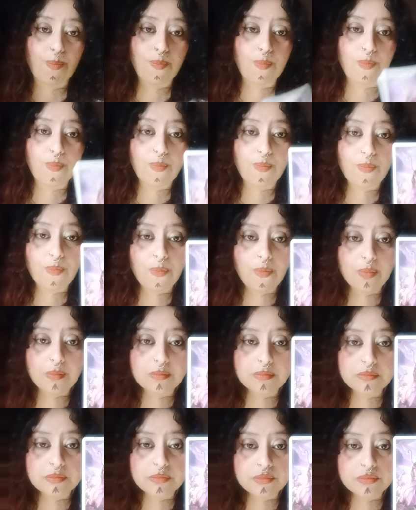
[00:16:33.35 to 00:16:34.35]

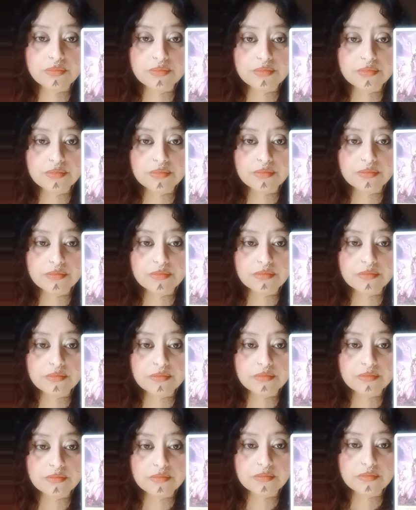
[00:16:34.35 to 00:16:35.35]

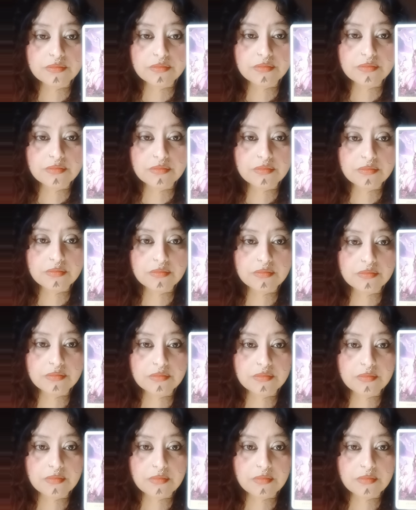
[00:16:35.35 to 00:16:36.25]
(no one is talking)